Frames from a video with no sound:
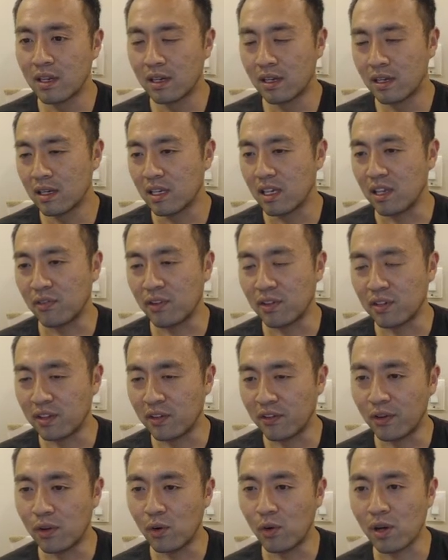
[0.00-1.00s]
If
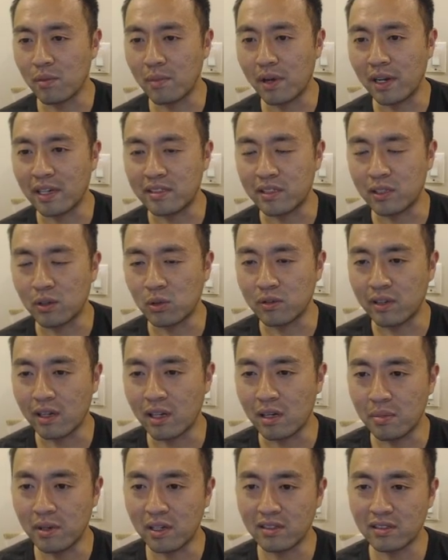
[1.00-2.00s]
you know what a MySQL
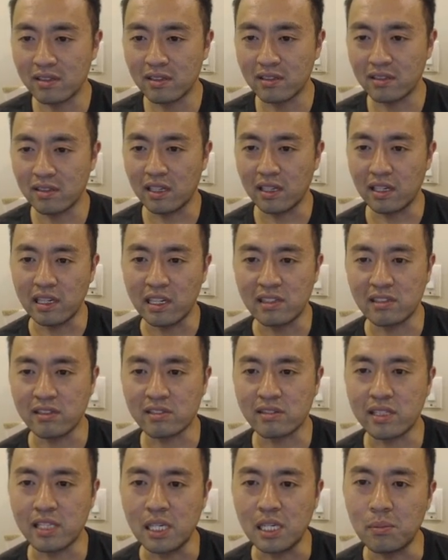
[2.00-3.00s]
database is, it needs a
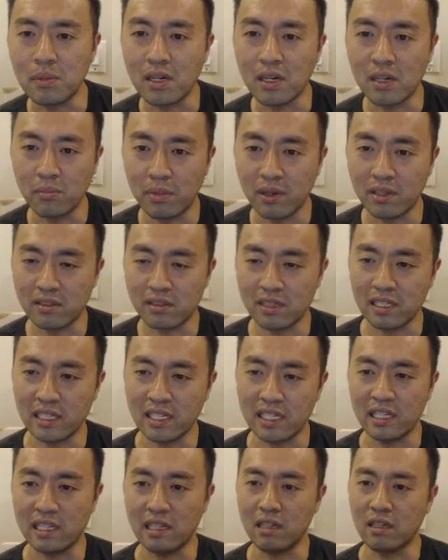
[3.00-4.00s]
schema,
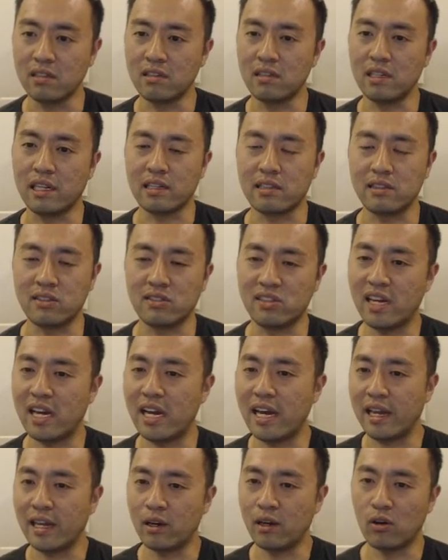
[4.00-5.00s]
basically like a
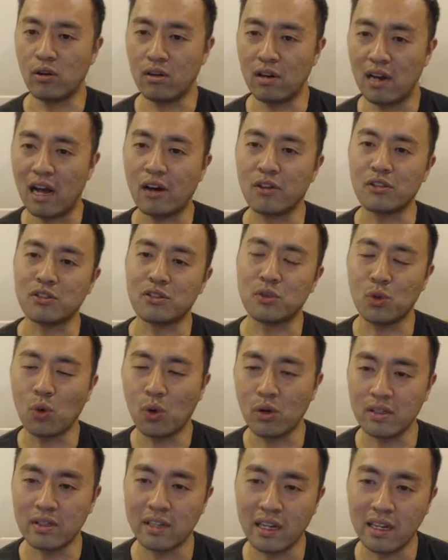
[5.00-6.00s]
design or how to store
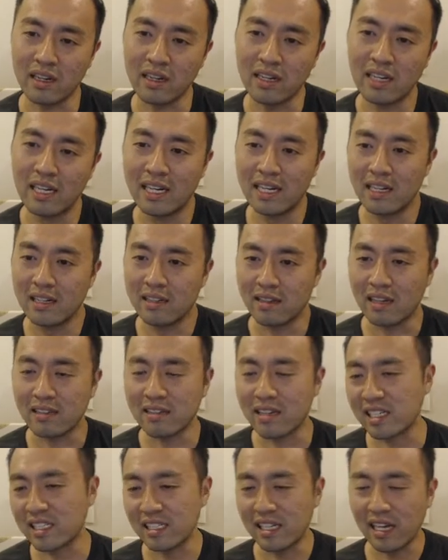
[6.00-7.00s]
the data. That's
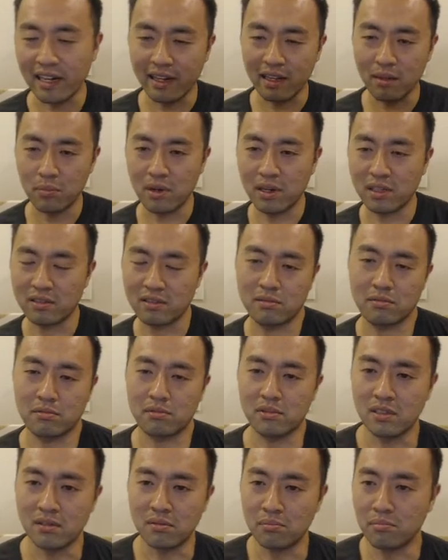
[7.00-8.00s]
actually not it, but I just
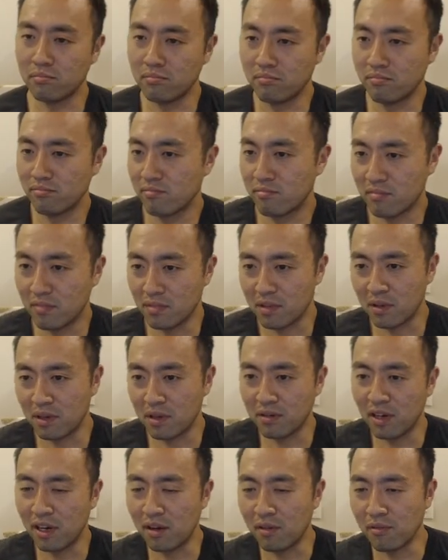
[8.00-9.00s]
couldn't
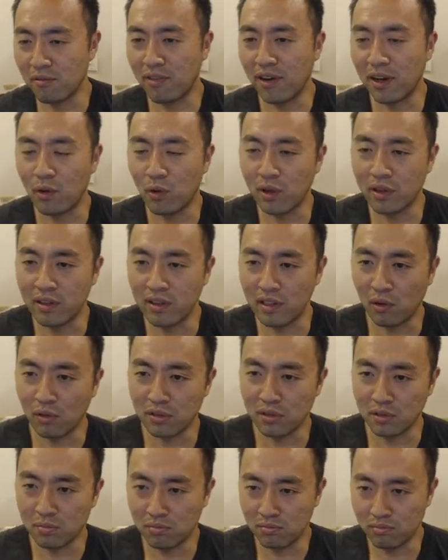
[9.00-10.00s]
find one that
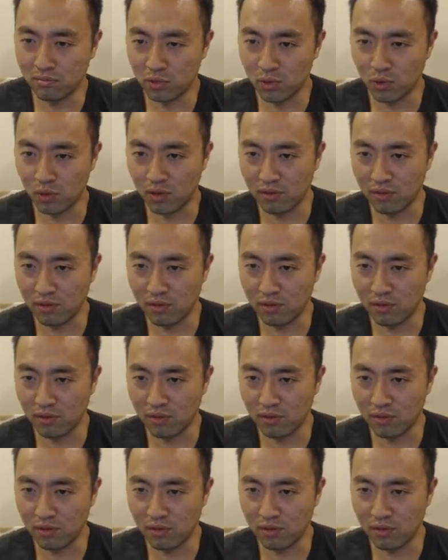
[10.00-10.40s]
was sort of